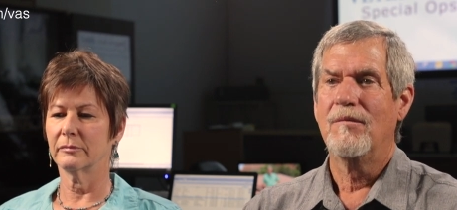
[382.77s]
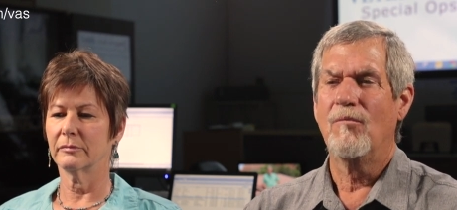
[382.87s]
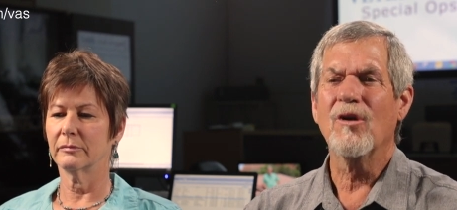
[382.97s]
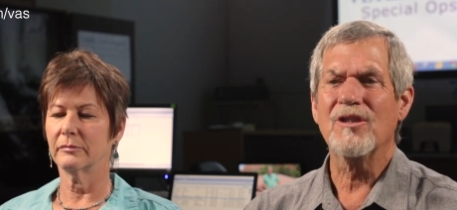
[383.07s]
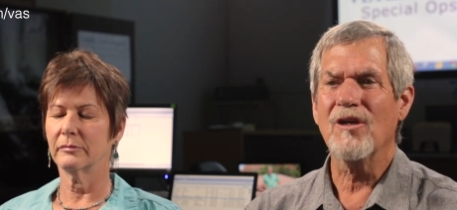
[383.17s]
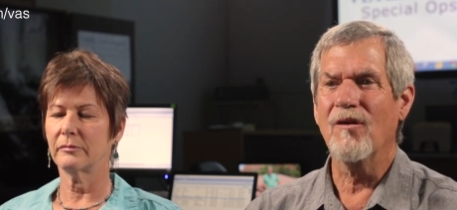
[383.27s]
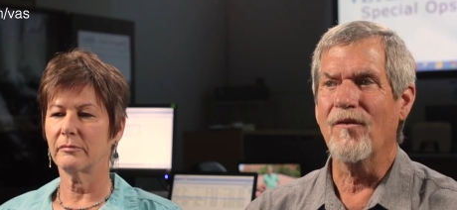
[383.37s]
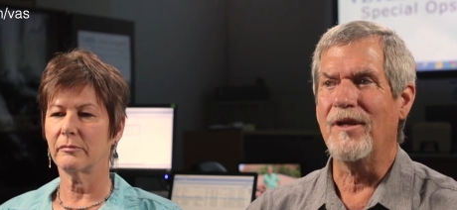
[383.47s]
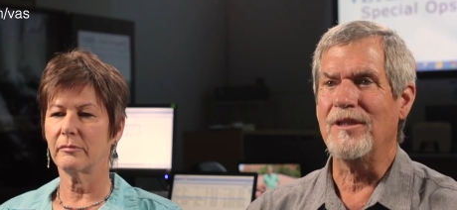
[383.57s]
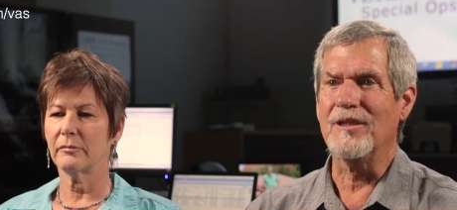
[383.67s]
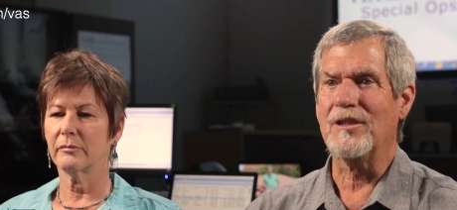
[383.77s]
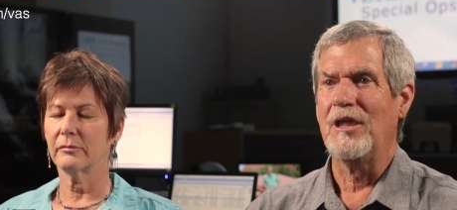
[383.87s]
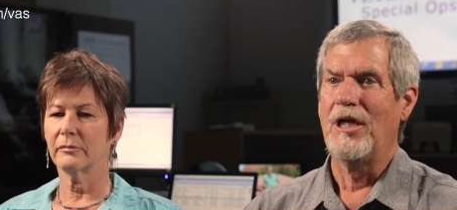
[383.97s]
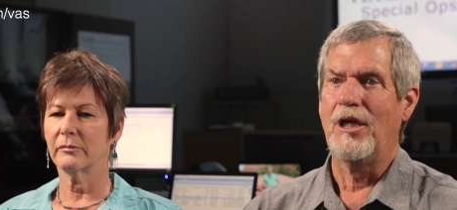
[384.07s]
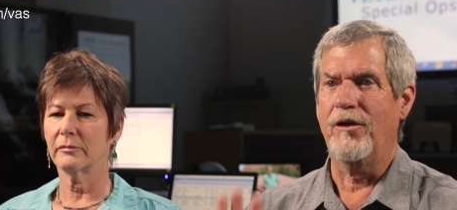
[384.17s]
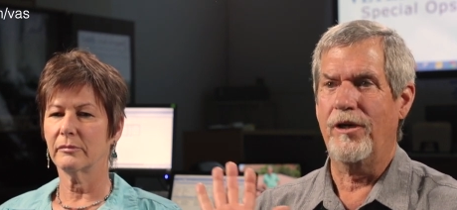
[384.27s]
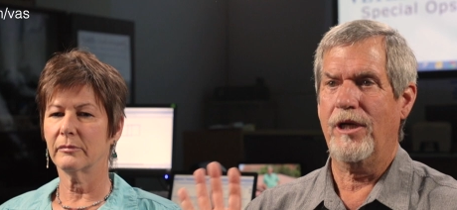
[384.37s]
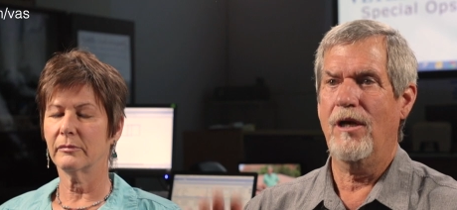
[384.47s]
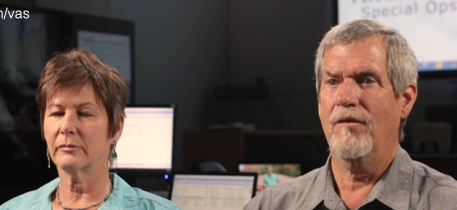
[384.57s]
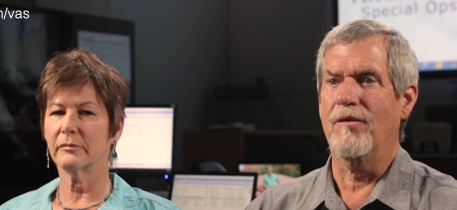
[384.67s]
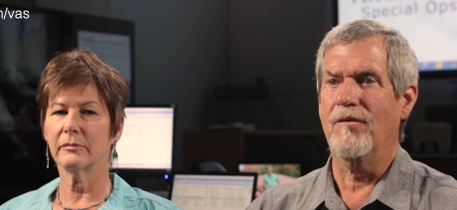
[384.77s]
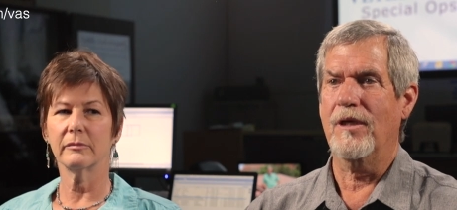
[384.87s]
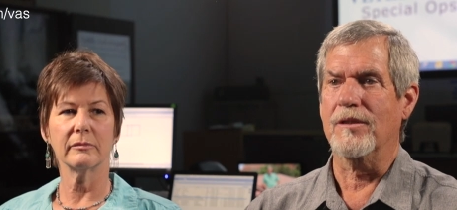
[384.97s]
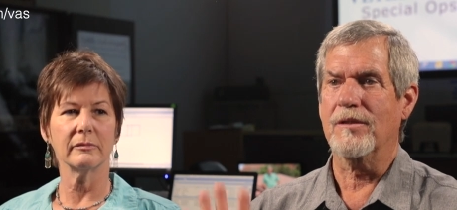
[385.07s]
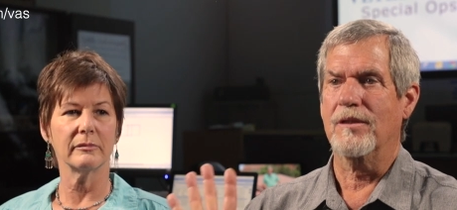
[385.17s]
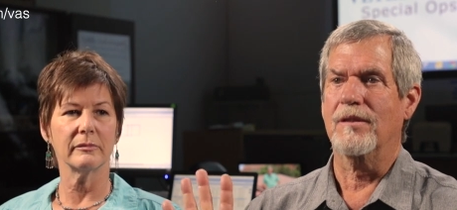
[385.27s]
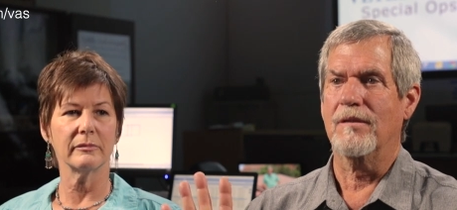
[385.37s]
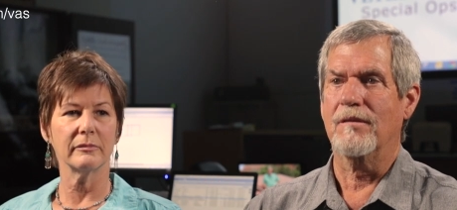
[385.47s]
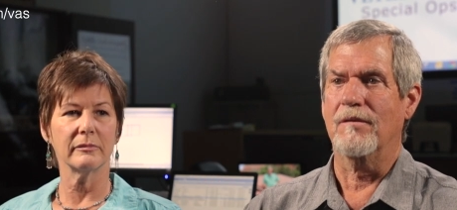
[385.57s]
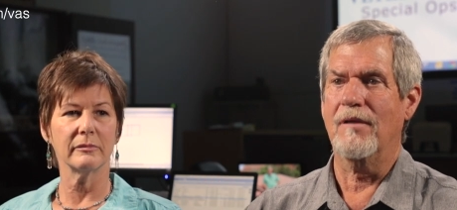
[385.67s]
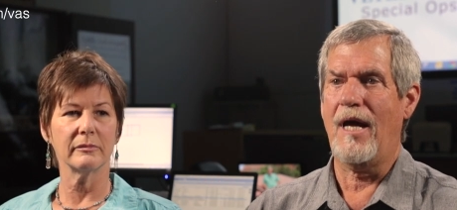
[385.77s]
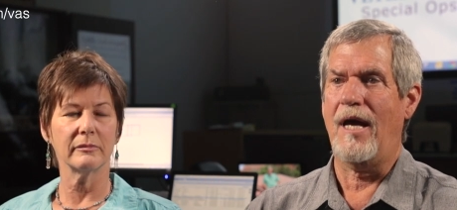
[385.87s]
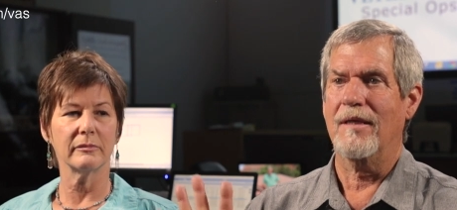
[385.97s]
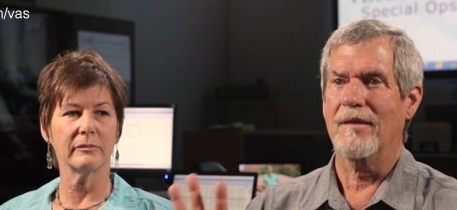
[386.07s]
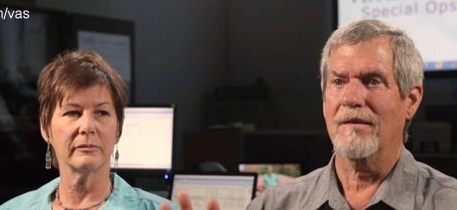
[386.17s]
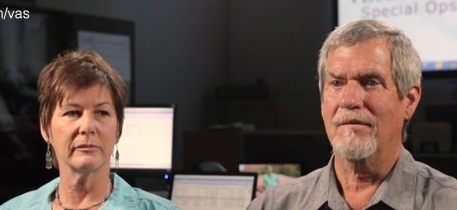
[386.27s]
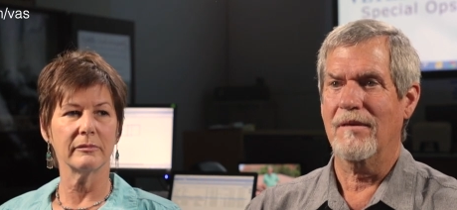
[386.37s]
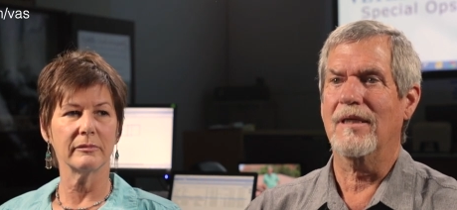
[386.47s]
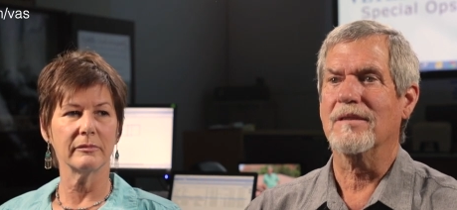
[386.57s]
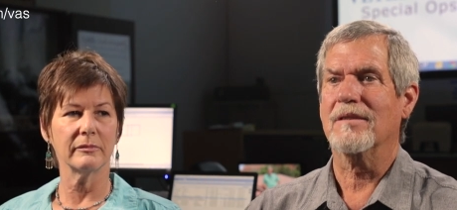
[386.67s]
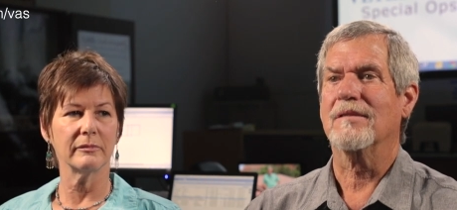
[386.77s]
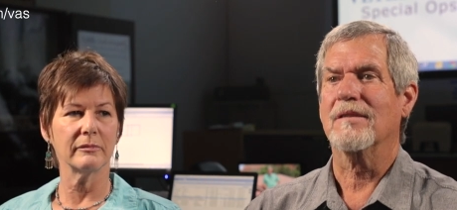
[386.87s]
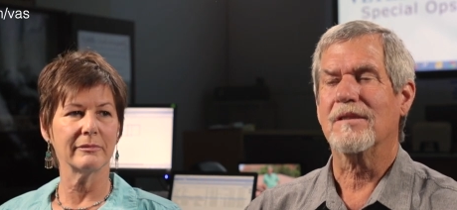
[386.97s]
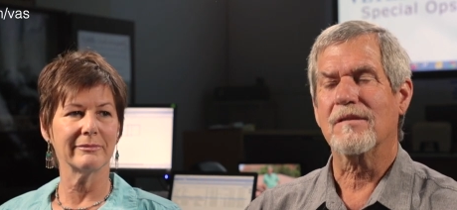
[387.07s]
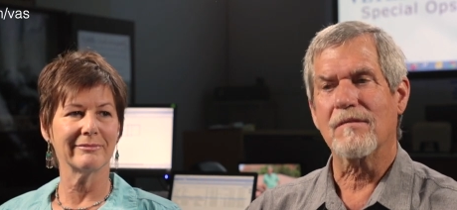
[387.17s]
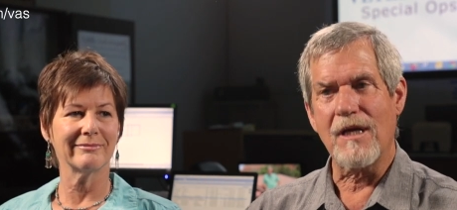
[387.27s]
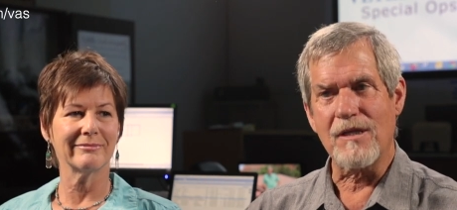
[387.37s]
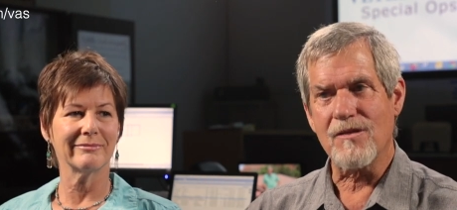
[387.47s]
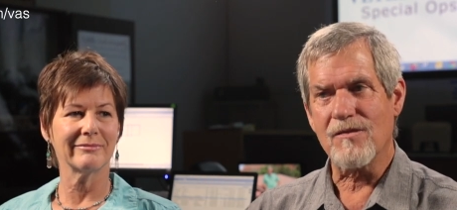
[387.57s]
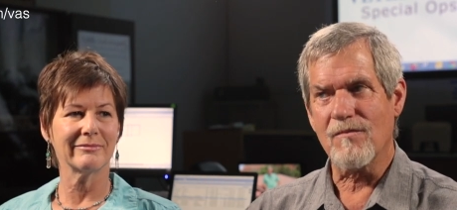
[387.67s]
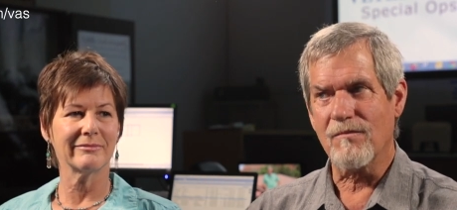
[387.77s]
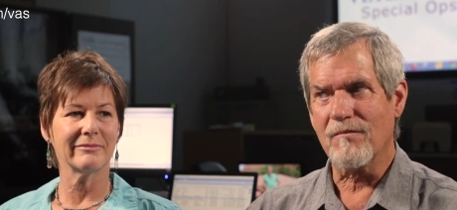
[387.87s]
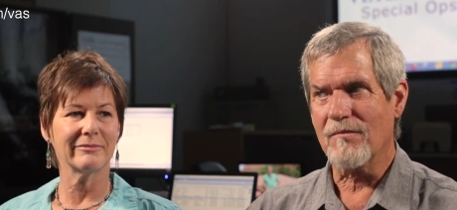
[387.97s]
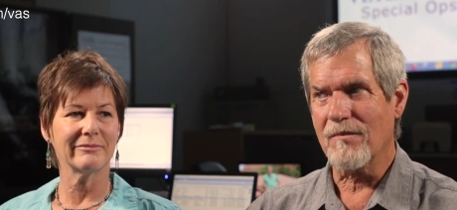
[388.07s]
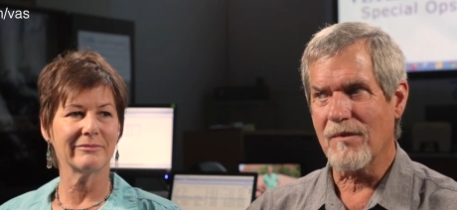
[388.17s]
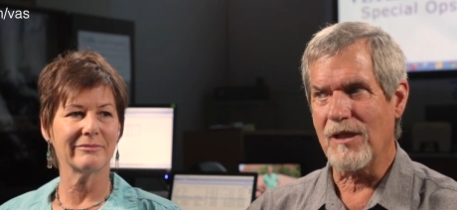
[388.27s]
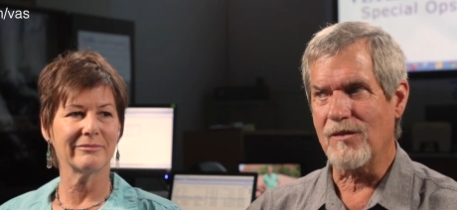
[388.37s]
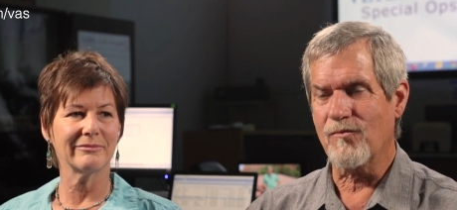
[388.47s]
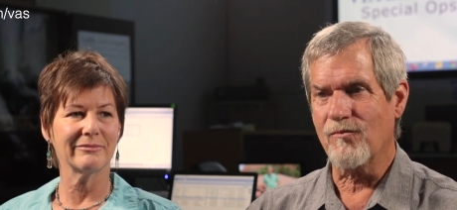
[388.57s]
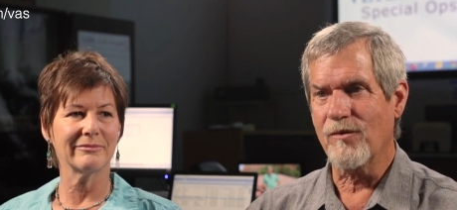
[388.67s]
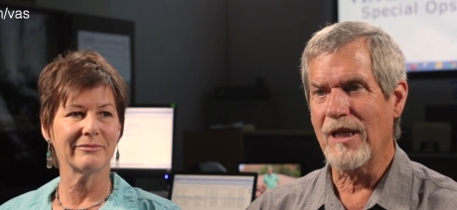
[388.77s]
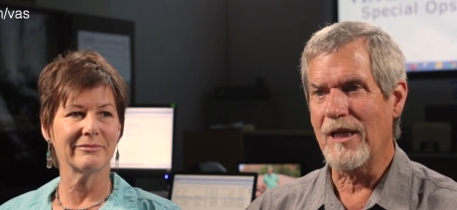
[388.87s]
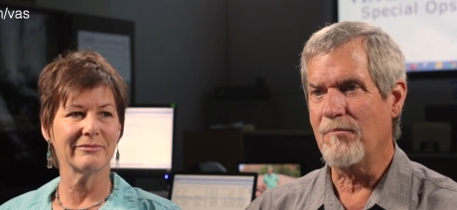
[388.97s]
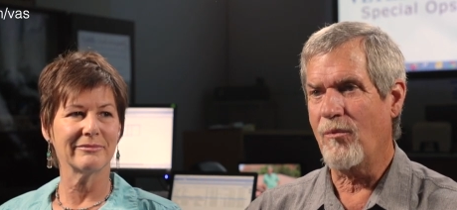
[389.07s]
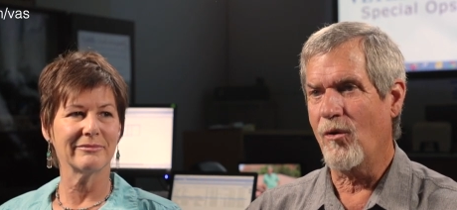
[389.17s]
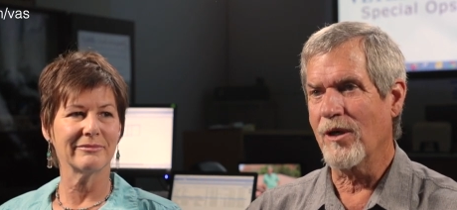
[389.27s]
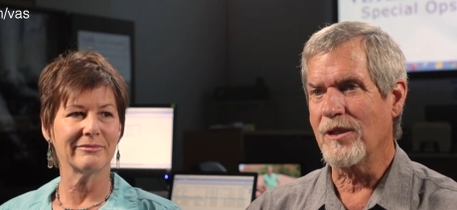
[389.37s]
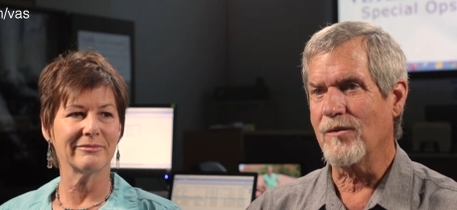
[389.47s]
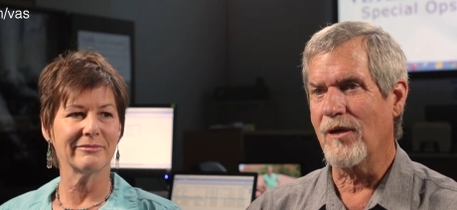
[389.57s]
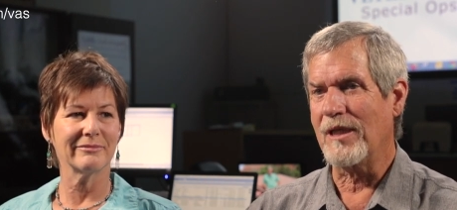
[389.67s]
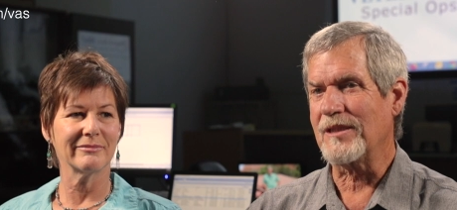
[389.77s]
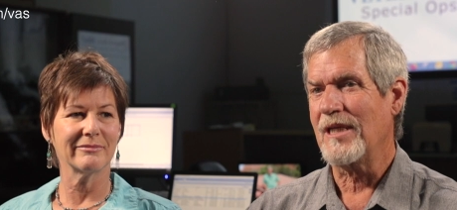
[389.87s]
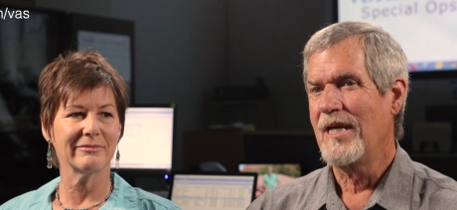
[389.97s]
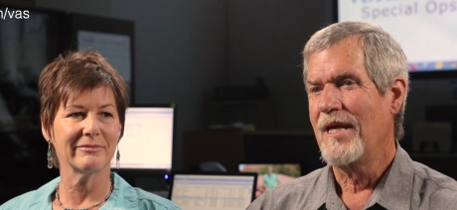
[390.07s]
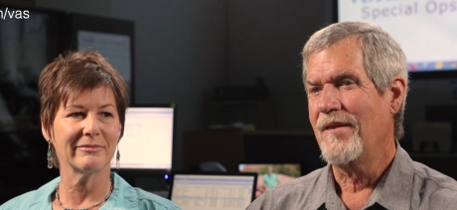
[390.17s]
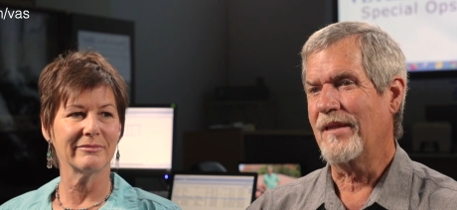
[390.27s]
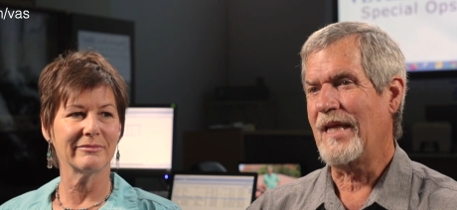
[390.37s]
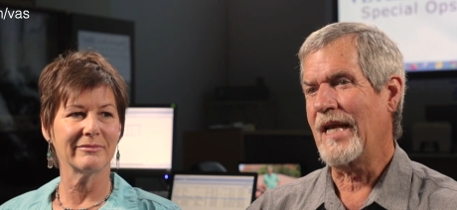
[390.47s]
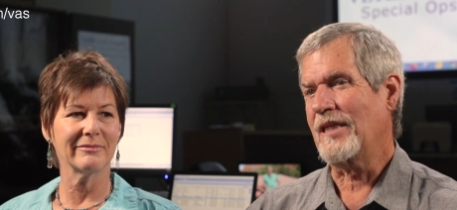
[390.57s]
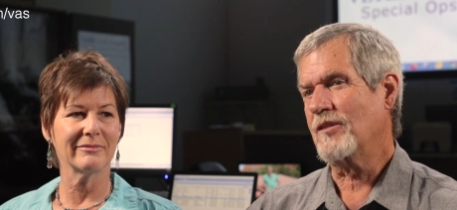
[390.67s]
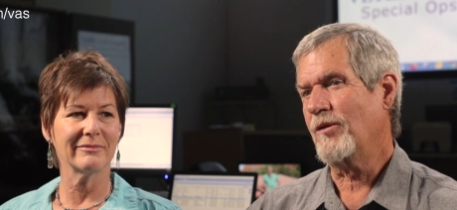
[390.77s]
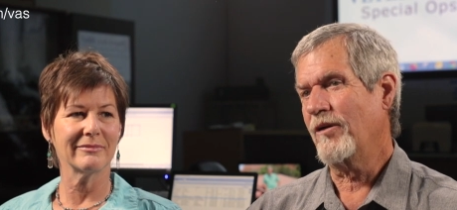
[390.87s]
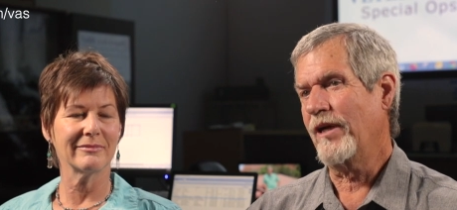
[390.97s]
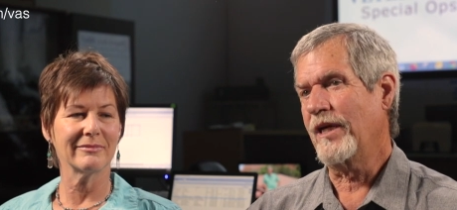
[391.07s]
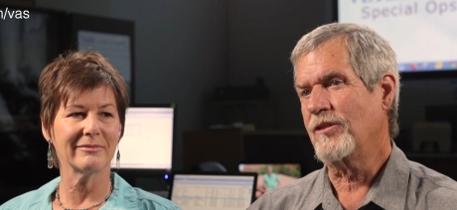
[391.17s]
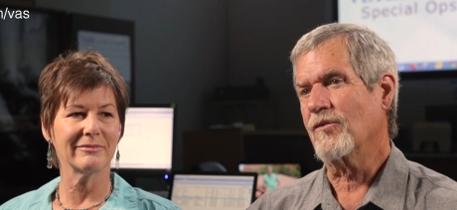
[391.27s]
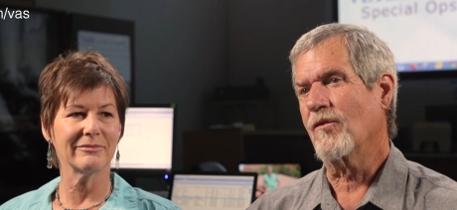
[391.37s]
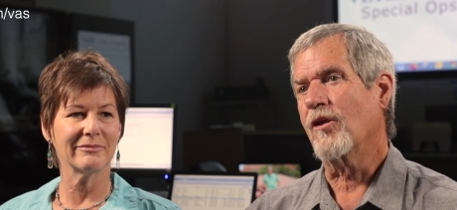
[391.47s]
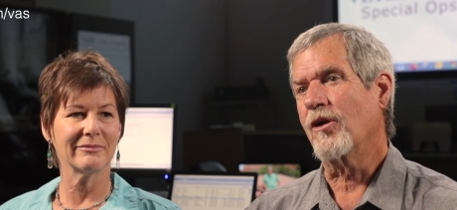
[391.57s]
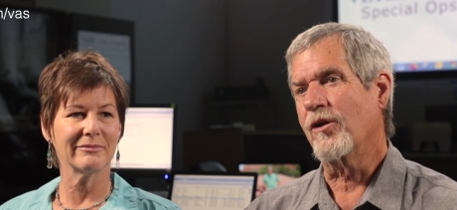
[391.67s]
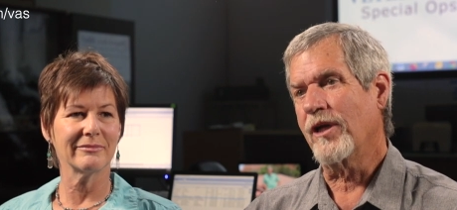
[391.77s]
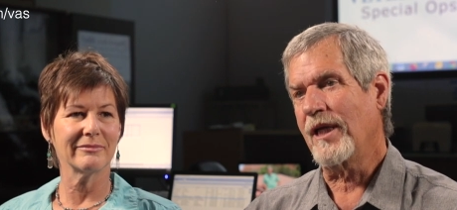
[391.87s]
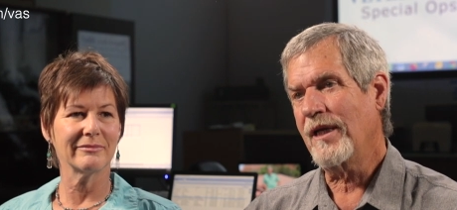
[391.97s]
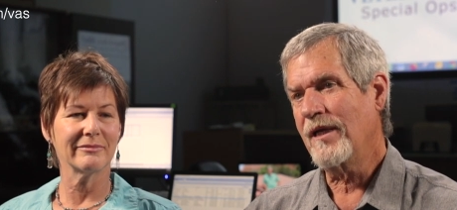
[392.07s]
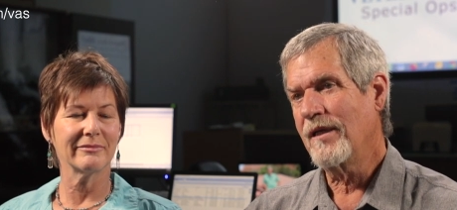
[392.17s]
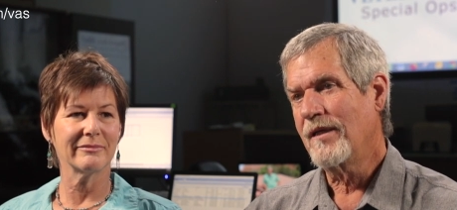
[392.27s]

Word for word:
Speaker 1: More so than just, here you go, do this, do that, do this. It's, it's, it's really important to us that that experiential learning